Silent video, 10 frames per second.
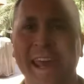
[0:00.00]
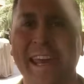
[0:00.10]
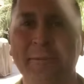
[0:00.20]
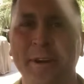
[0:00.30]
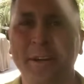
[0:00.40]

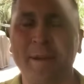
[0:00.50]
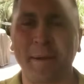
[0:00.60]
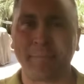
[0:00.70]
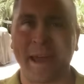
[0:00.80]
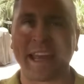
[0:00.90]
Hey, welcome
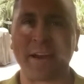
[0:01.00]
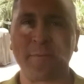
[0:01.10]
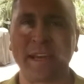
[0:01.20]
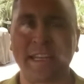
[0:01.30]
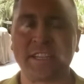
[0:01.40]
back
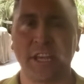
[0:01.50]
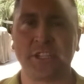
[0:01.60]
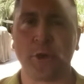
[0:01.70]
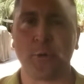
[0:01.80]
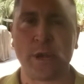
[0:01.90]
everybody to
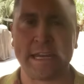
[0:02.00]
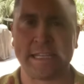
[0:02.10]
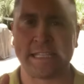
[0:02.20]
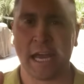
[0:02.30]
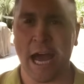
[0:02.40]

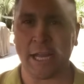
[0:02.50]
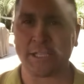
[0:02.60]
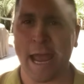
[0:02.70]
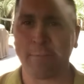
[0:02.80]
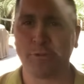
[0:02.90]
Tony's
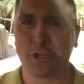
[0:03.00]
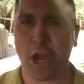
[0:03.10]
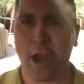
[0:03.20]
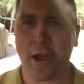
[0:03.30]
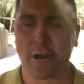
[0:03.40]

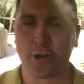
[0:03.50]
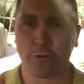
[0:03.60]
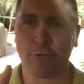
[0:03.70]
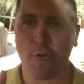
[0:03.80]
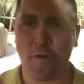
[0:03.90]
timeshare
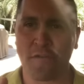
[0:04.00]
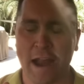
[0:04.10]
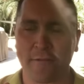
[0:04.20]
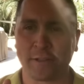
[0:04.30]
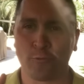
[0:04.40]

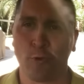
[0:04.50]
coronavirus.